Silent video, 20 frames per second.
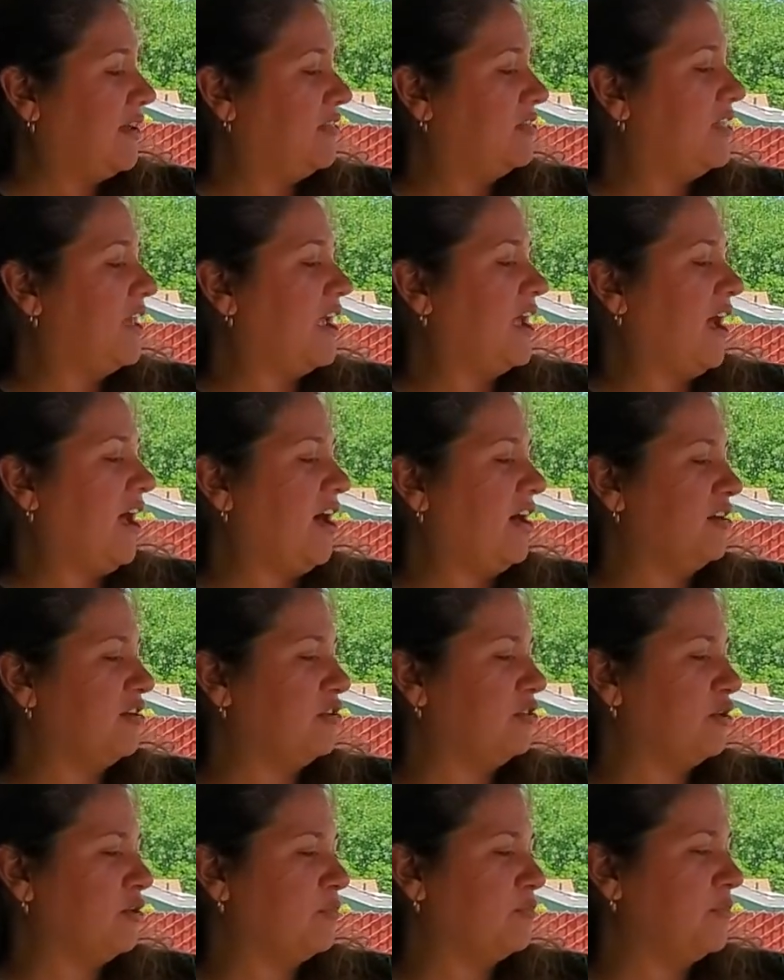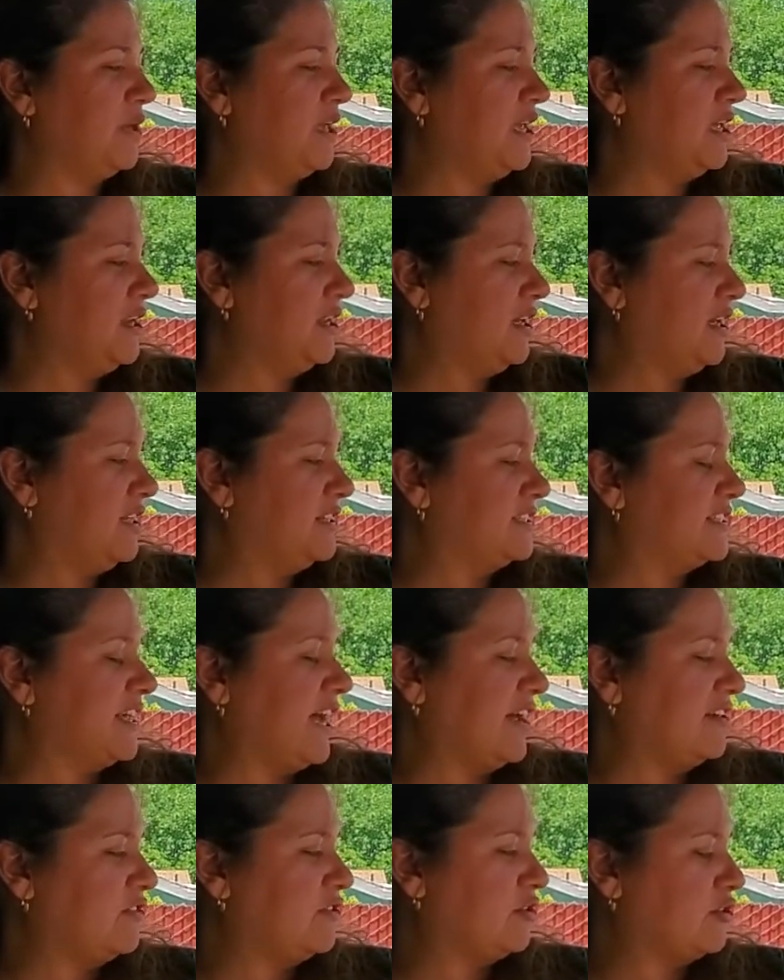They hung their meat
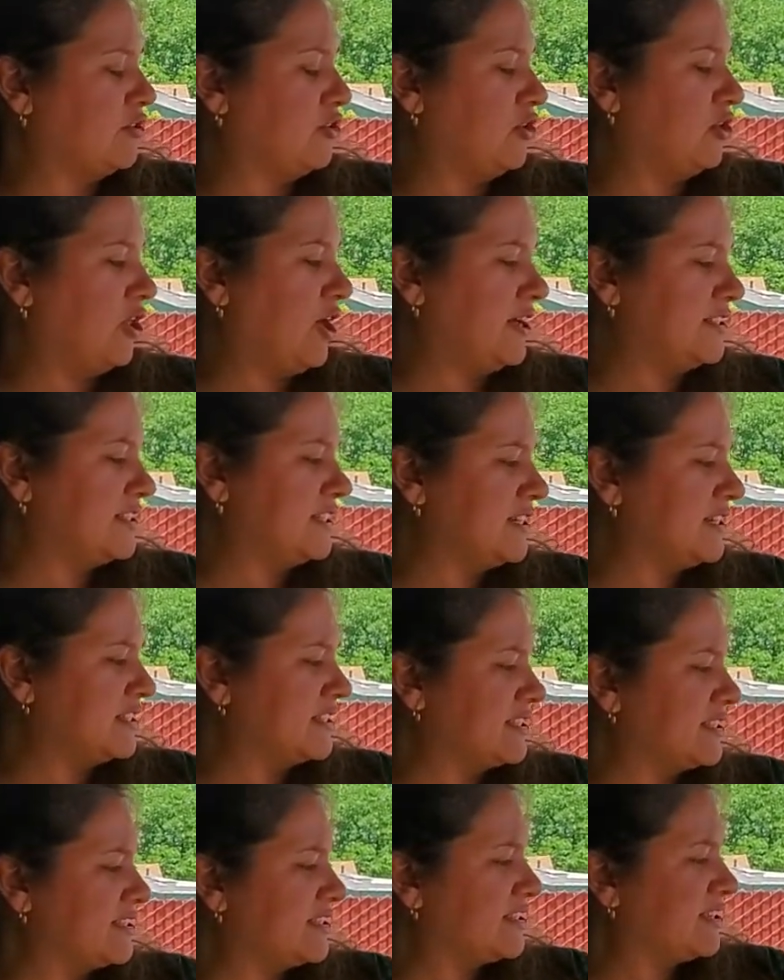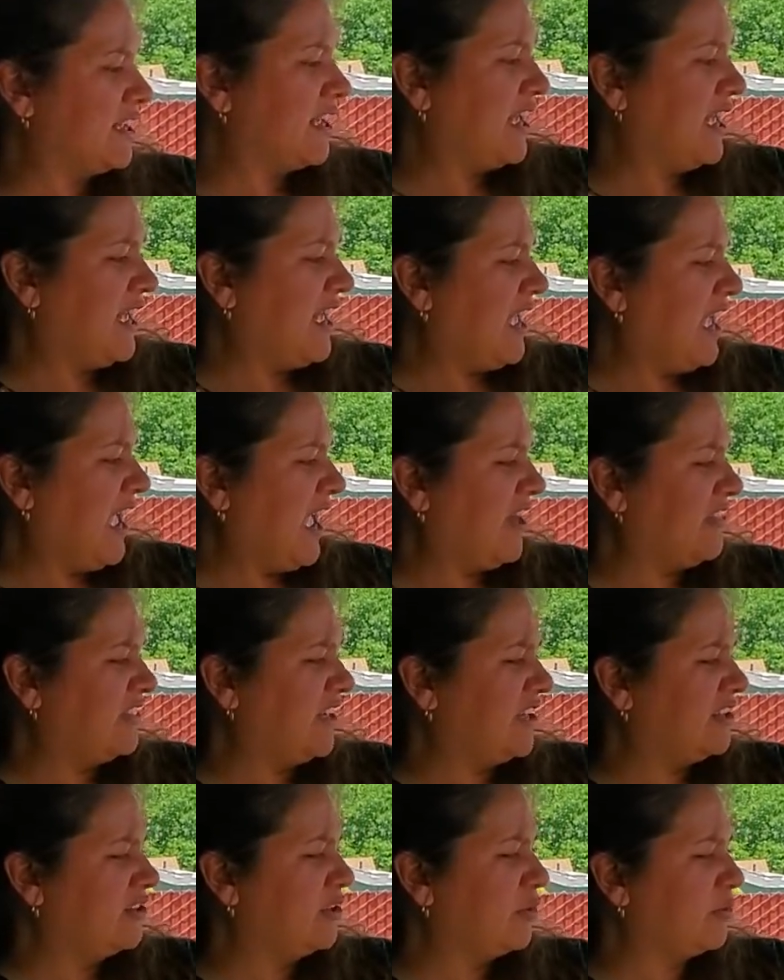inside their closets, and
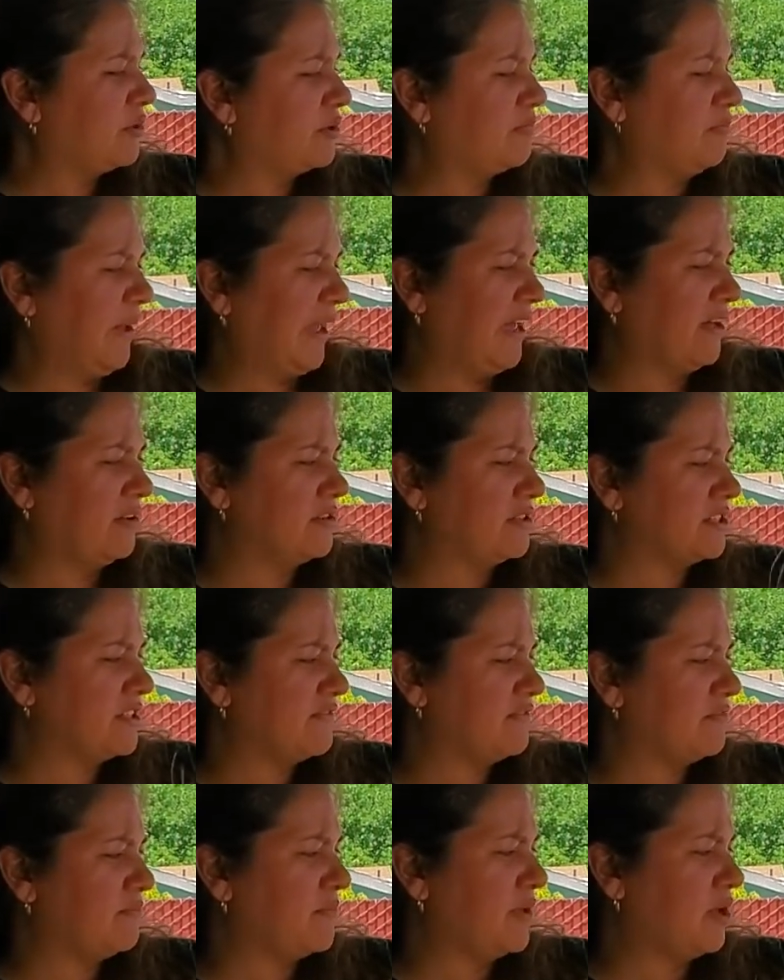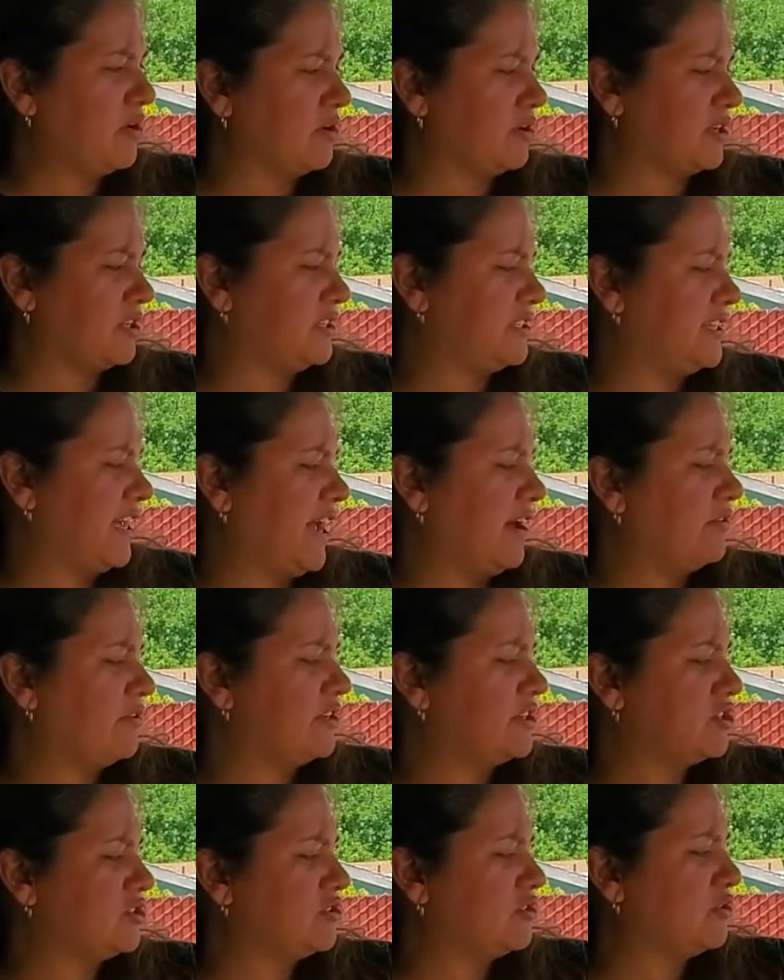they lowered pails of milk down
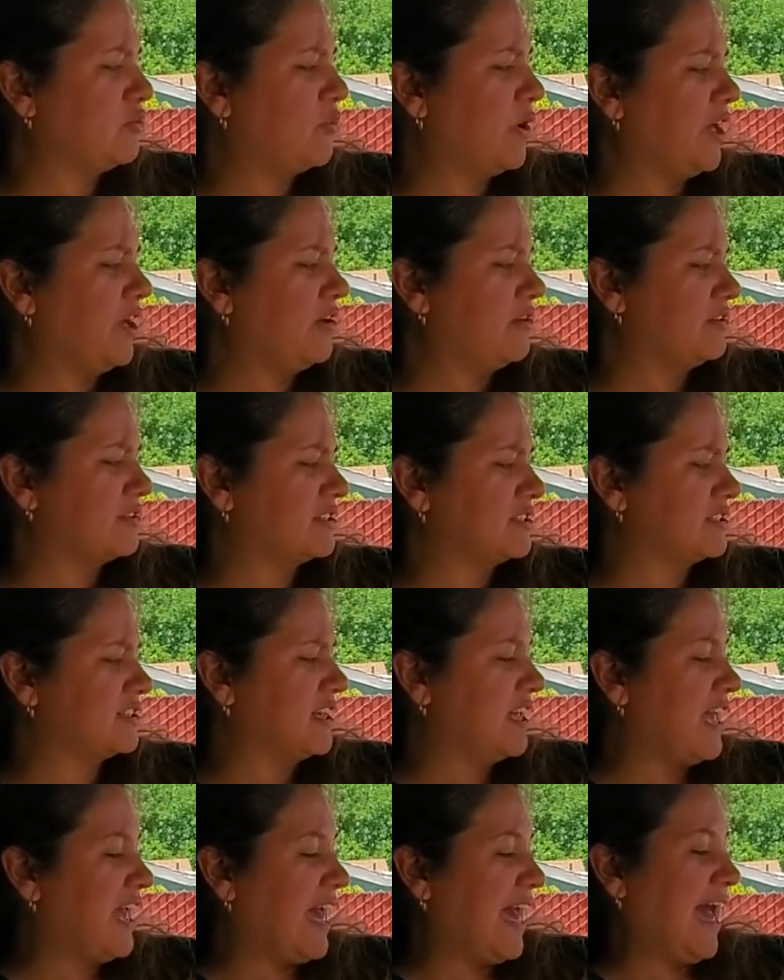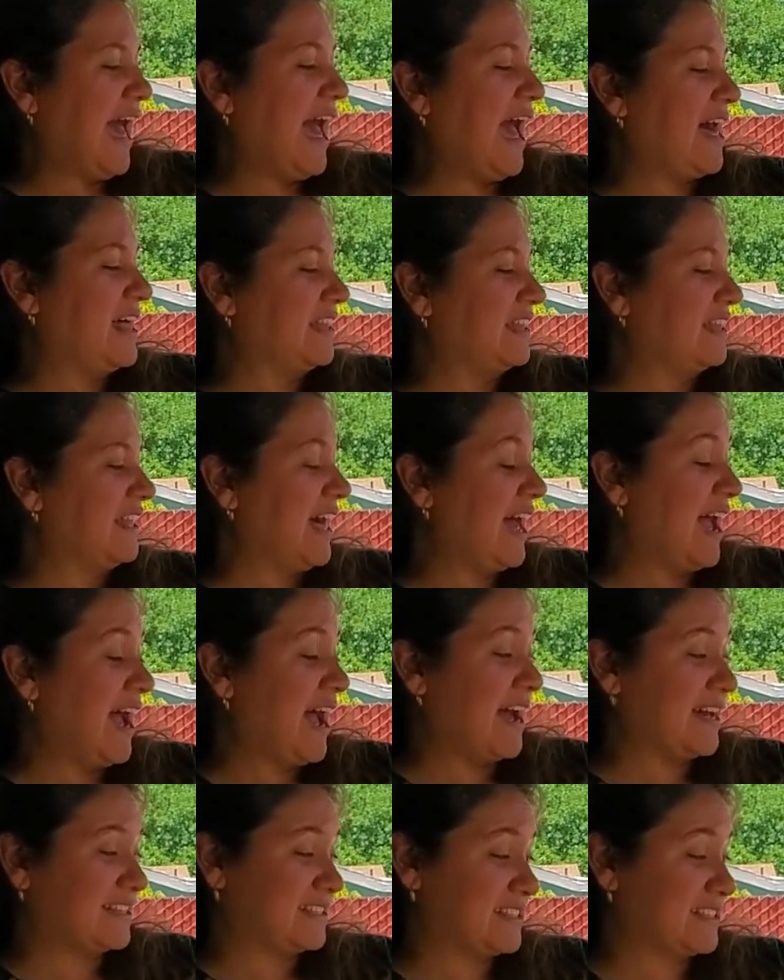into the wells. At
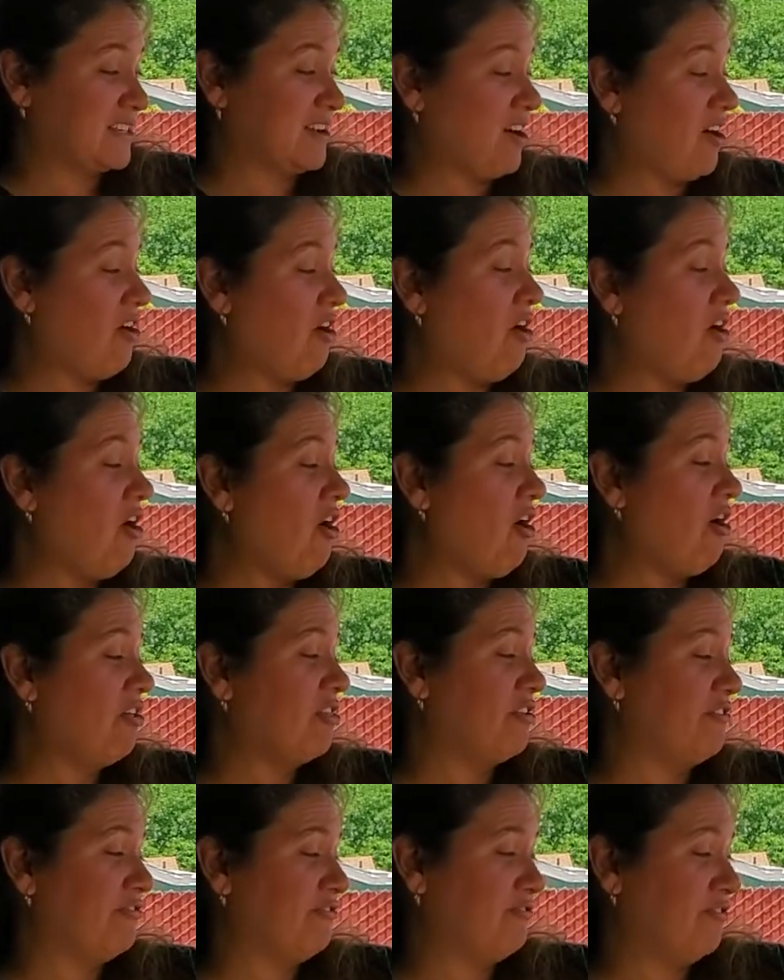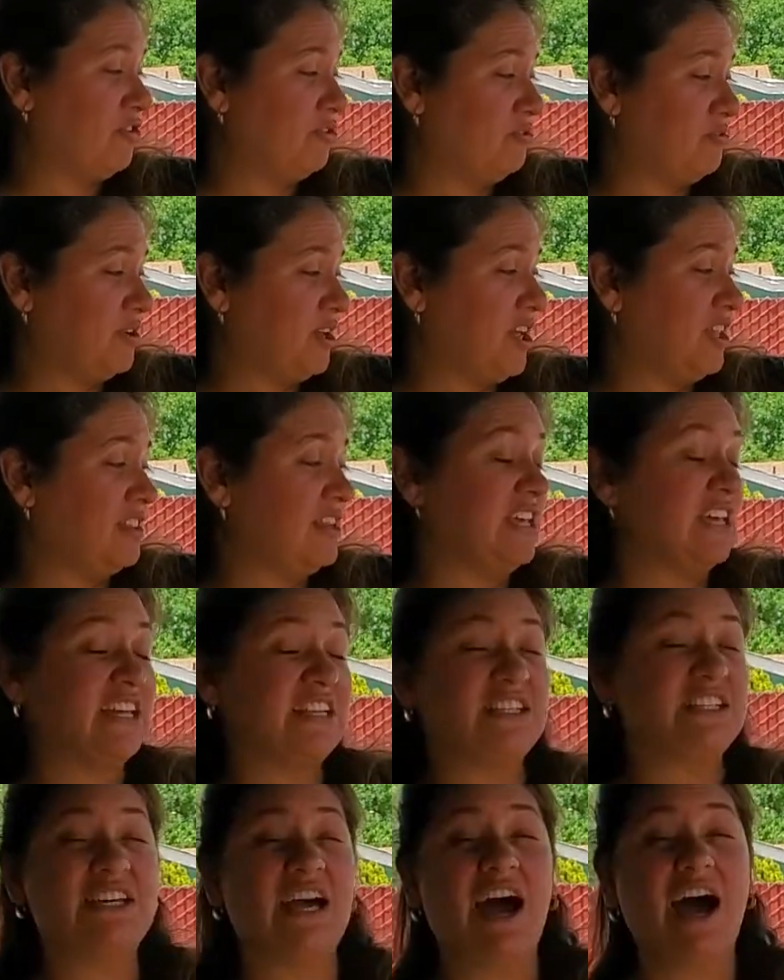last, all the food in the
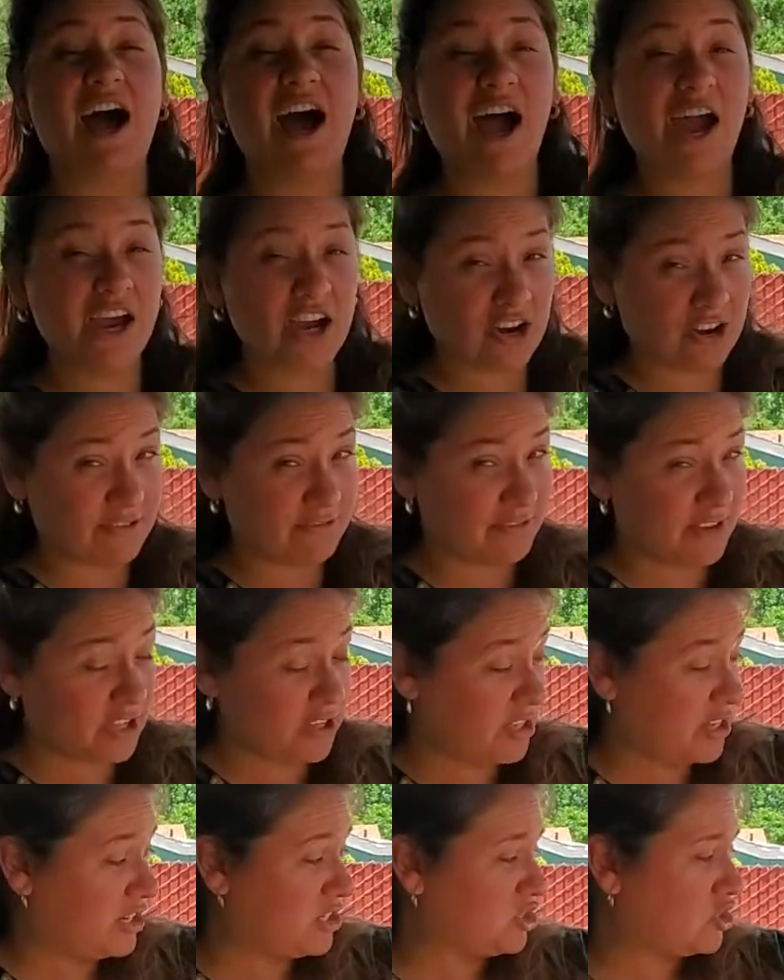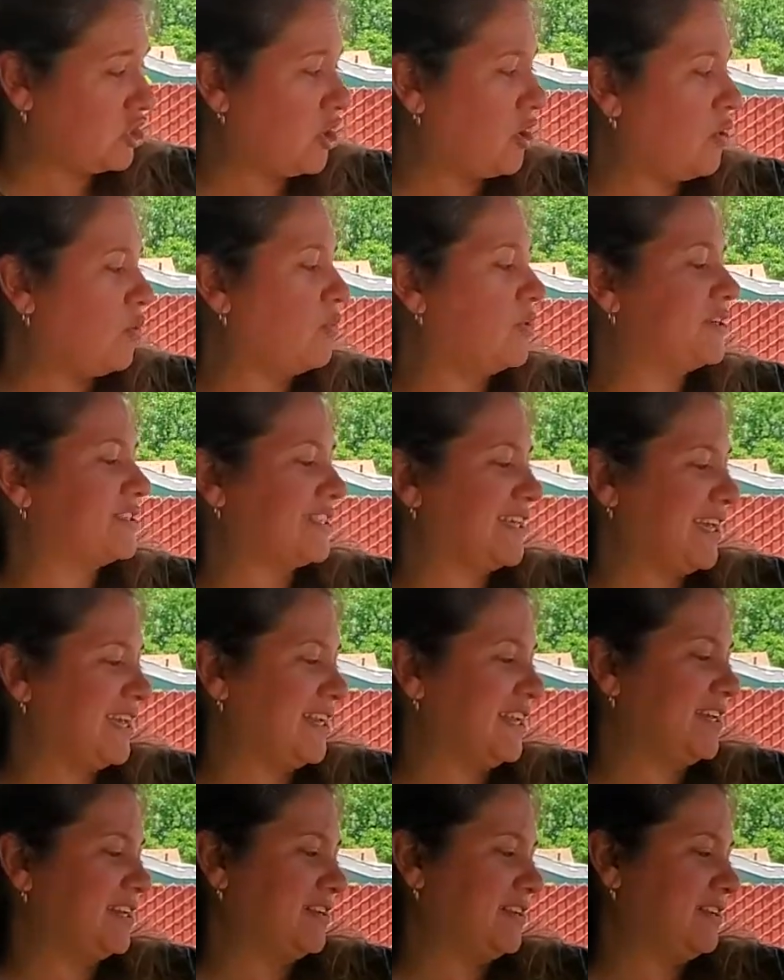entire village was
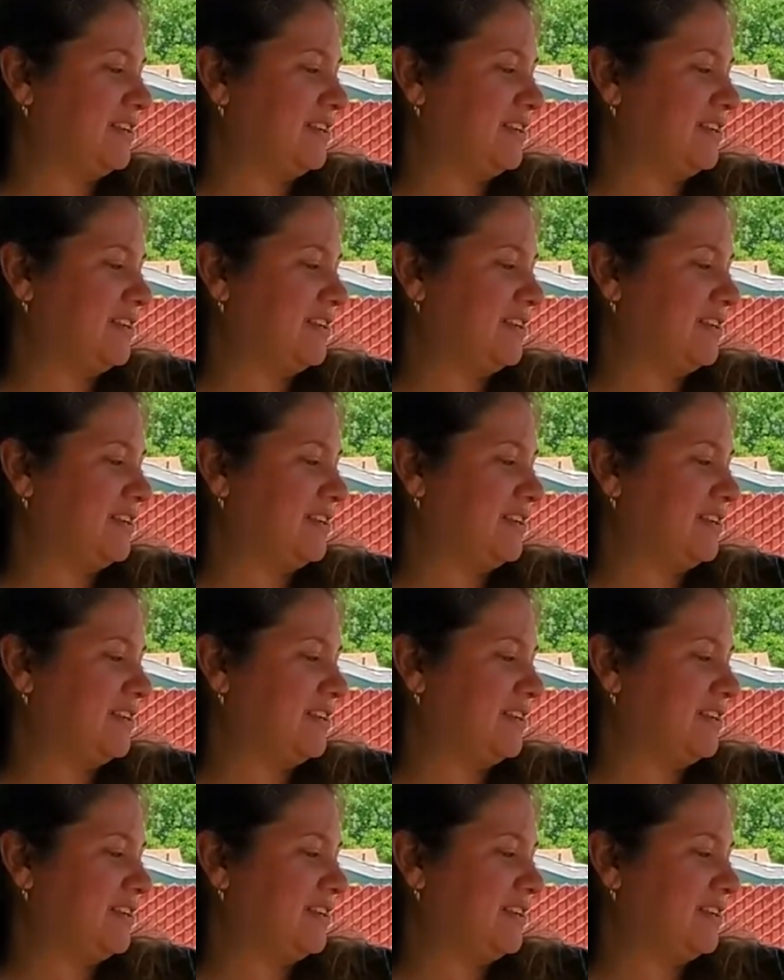hidden.